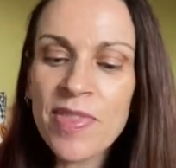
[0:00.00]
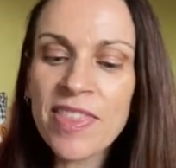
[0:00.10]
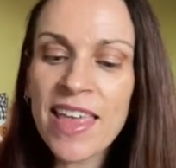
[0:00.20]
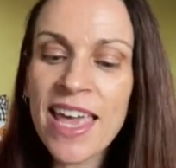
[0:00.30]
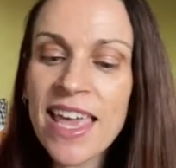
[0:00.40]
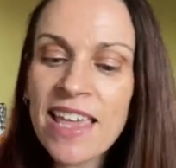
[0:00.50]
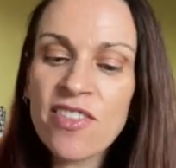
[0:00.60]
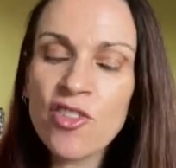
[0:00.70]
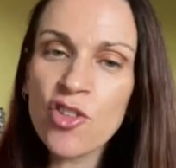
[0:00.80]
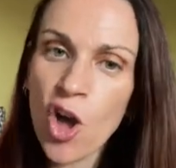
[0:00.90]
There is
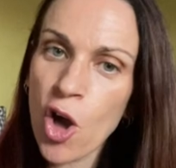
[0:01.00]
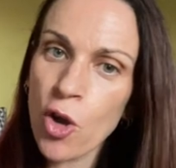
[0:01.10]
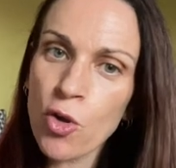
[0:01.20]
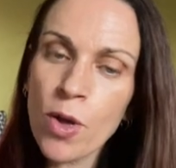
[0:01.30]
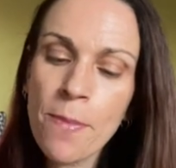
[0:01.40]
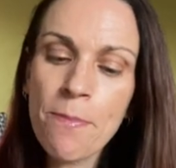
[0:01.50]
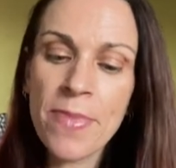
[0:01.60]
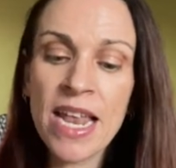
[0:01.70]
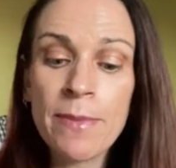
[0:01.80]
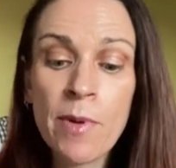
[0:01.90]
no
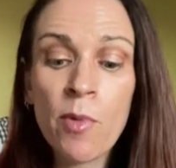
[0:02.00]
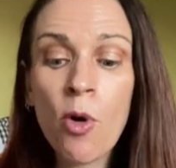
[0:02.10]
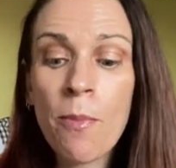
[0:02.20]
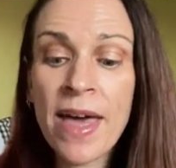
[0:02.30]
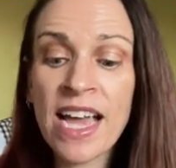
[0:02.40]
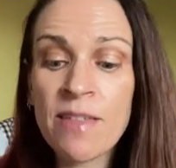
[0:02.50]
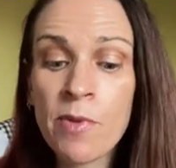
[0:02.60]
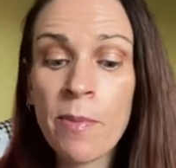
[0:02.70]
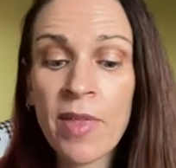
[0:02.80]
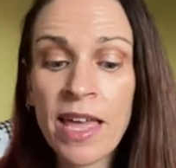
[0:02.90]
minimum or
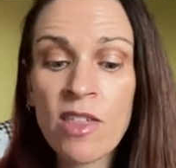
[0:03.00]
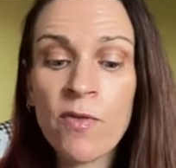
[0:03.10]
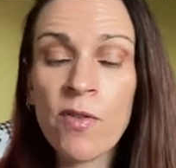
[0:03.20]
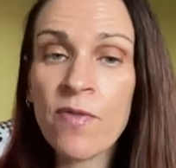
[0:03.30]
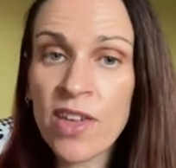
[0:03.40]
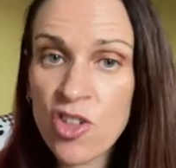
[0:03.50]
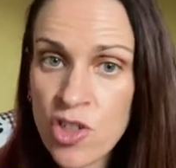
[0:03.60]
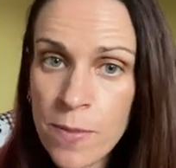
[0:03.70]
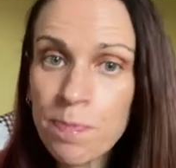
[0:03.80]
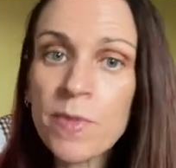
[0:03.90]
maximum length for
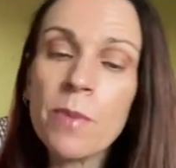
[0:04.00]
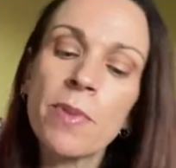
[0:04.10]
fiction,